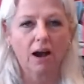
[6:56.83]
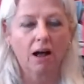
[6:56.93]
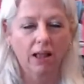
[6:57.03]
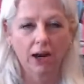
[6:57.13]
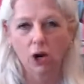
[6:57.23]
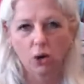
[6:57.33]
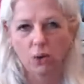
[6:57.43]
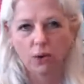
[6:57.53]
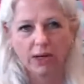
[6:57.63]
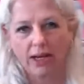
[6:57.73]
all I
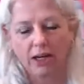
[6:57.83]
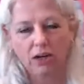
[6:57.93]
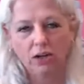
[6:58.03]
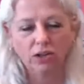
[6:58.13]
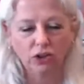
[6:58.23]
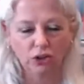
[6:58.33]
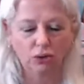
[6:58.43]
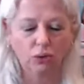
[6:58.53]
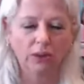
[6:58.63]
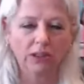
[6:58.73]
go and
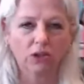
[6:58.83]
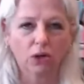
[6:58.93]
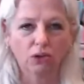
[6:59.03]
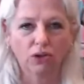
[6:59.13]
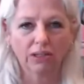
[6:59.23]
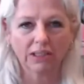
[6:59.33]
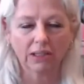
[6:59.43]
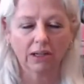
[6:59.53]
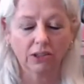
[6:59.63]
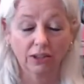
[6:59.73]
do is go to
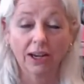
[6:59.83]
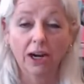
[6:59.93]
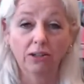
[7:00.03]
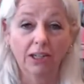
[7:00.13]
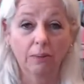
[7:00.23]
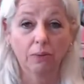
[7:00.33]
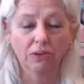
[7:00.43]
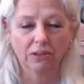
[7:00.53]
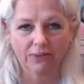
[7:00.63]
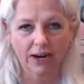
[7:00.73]
the Airtable
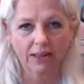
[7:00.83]
to find the